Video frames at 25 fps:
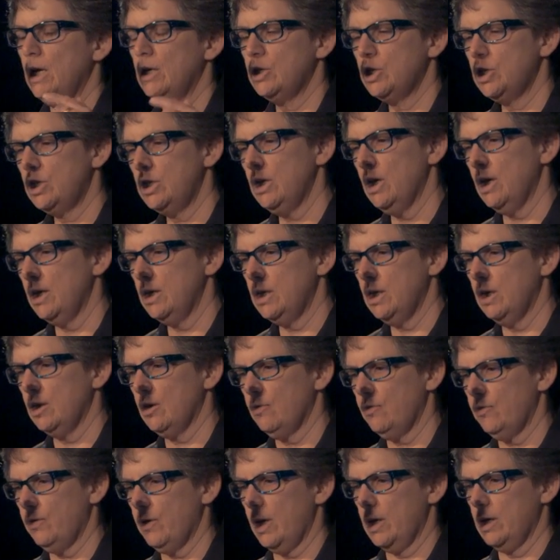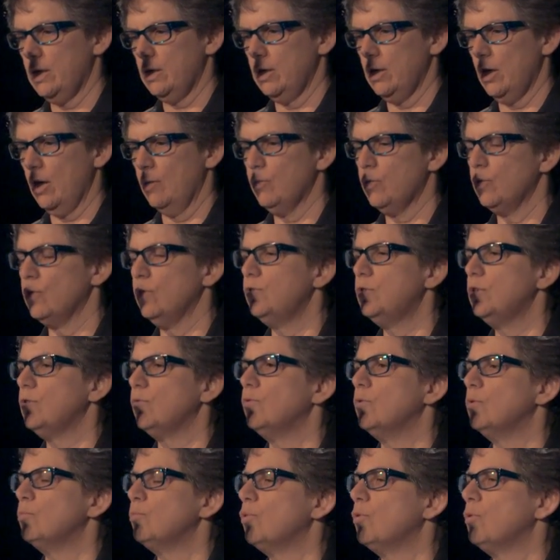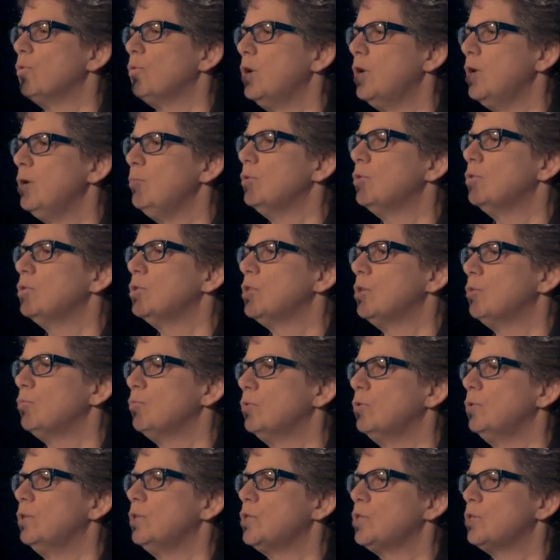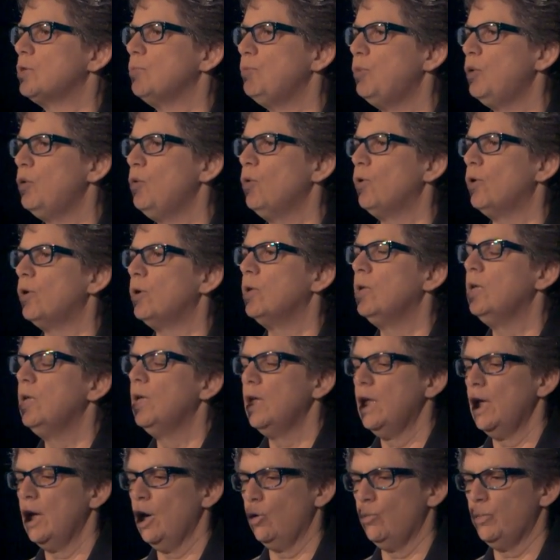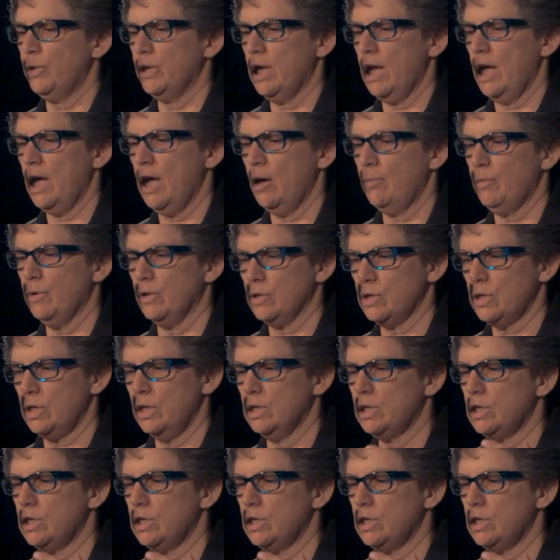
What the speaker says: And she identified a number of different parameters that really support help it happens.